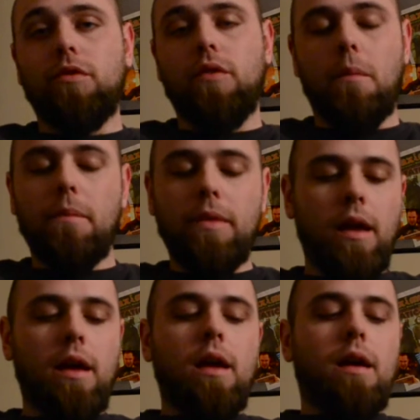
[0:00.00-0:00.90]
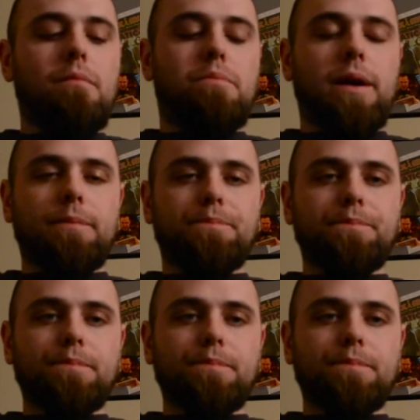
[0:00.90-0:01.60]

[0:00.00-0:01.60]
from, but